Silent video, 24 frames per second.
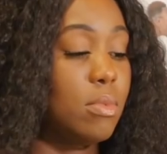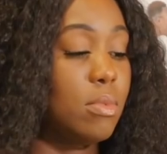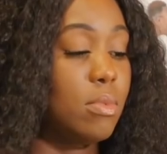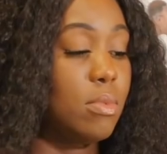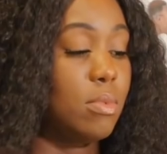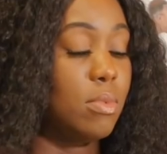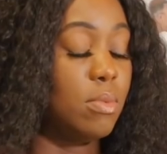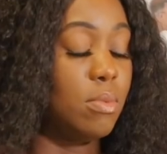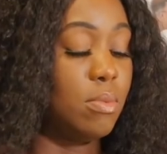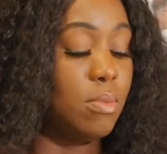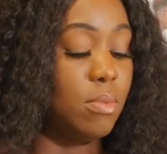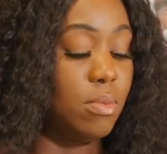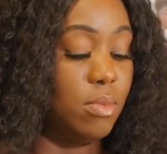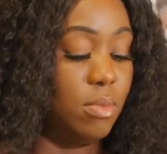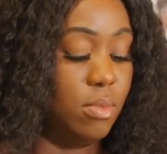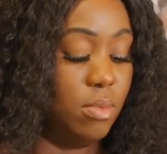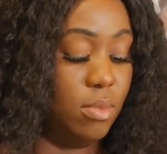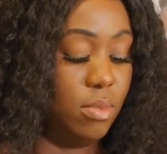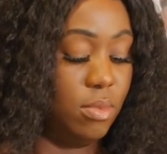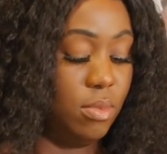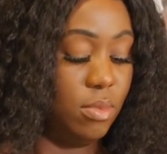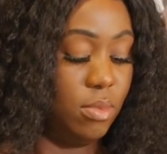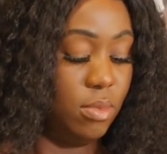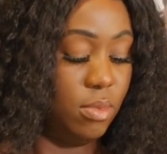
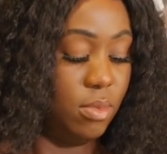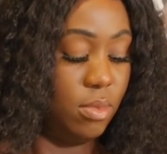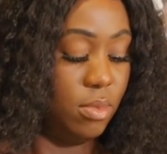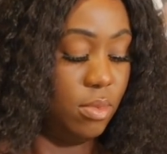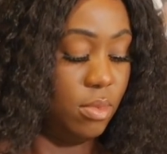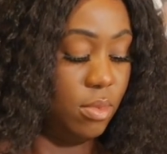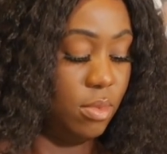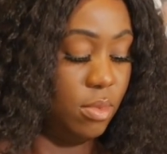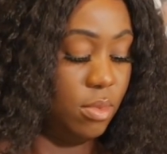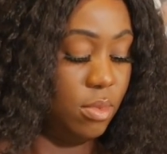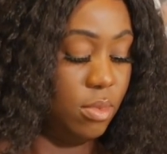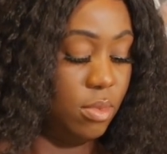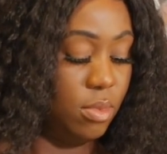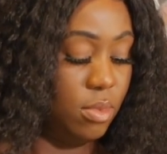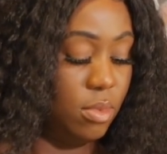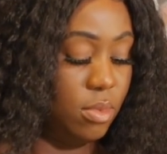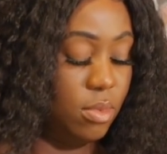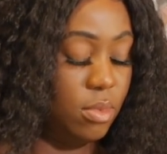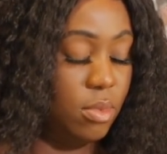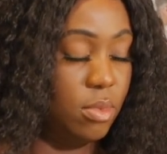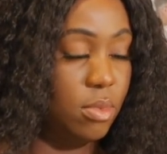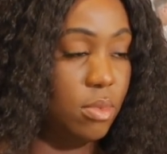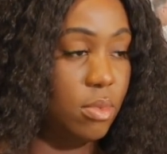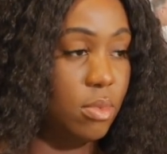
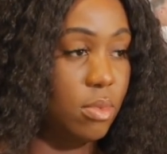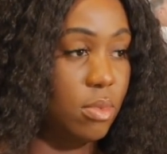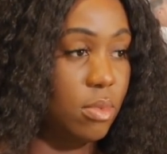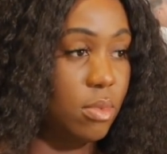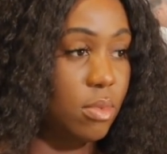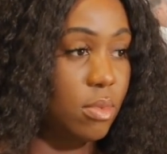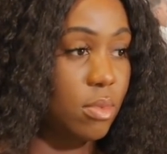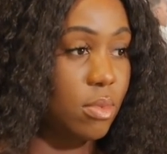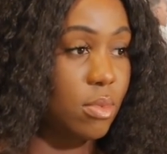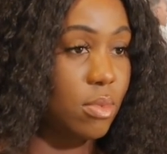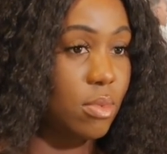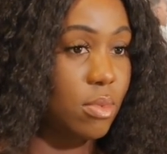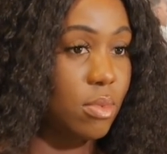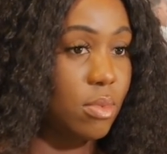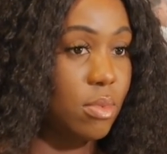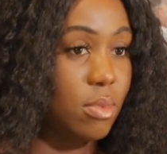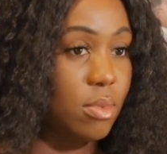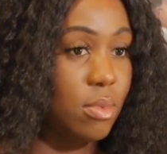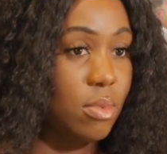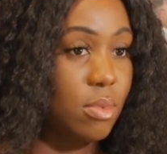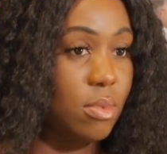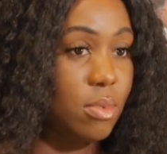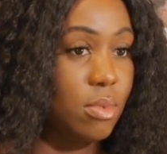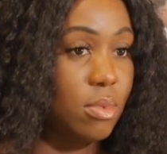[no speech]